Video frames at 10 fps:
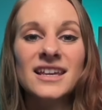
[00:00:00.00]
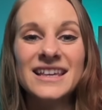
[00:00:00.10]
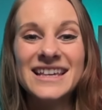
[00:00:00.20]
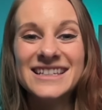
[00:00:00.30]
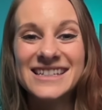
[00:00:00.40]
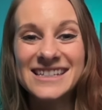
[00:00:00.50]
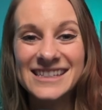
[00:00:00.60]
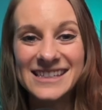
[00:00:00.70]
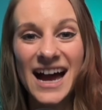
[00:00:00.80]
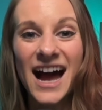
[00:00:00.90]
his
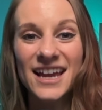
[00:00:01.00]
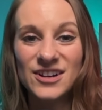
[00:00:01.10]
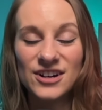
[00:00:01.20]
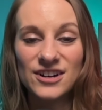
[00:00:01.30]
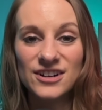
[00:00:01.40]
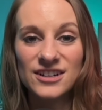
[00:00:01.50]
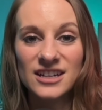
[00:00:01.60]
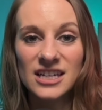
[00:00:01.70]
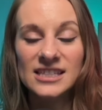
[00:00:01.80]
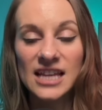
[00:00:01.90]
desire
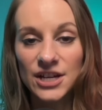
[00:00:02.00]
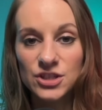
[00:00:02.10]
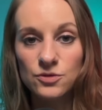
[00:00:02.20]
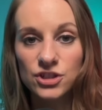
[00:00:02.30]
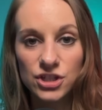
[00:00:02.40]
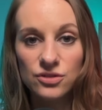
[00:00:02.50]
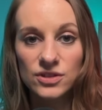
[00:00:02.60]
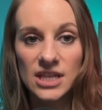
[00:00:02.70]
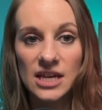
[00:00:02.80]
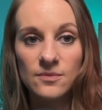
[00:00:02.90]
is that you would
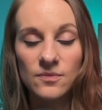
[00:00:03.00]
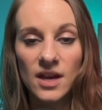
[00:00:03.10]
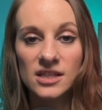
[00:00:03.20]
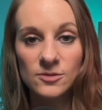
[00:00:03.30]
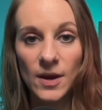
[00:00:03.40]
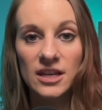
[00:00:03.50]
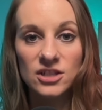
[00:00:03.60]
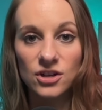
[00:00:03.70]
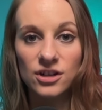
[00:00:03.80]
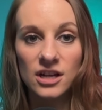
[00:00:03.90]
choose him and spend
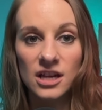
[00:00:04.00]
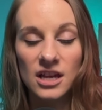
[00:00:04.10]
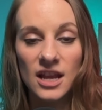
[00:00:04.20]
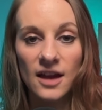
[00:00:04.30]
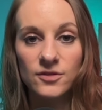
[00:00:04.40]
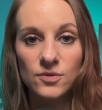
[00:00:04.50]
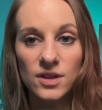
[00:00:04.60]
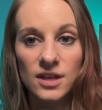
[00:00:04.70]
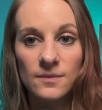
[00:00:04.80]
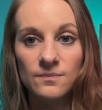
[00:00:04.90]
eternity in heaven
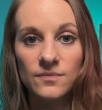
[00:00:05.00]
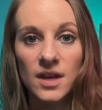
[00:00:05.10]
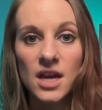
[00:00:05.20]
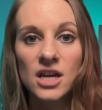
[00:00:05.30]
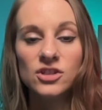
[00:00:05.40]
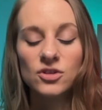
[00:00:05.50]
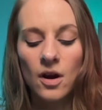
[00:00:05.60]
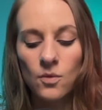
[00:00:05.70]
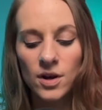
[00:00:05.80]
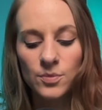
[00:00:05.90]
with him. And so
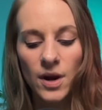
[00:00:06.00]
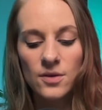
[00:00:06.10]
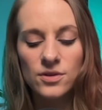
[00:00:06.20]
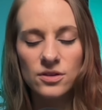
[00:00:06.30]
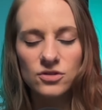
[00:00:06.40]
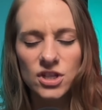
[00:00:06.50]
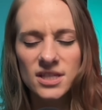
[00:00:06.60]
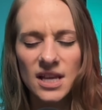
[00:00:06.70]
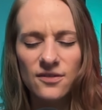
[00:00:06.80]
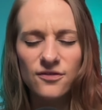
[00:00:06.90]
I want to pray with you.
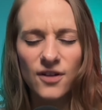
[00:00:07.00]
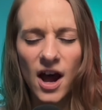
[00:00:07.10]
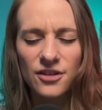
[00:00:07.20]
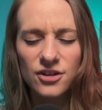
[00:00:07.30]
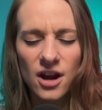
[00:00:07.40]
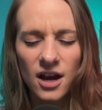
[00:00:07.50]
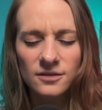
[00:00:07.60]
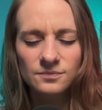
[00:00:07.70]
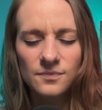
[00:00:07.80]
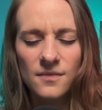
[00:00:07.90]
Just say, Father
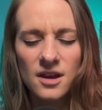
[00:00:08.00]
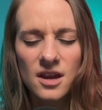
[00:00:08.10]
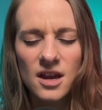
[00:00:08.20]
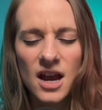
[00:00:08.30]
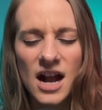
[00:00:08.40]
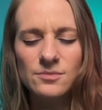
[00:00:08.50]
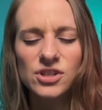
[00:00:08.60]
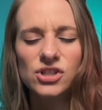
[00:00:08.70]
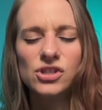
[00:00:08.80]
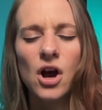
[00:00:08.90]
God, I'm
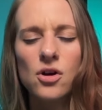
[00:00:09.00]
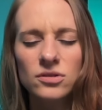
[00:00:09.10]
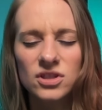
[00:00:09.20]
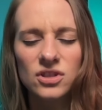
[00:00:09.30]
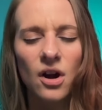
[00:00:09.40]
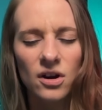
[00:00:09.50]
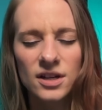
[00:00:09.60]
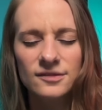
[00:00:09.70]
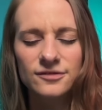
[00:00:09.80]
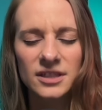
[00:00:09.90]
so
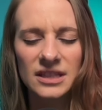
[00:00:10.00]
sorry for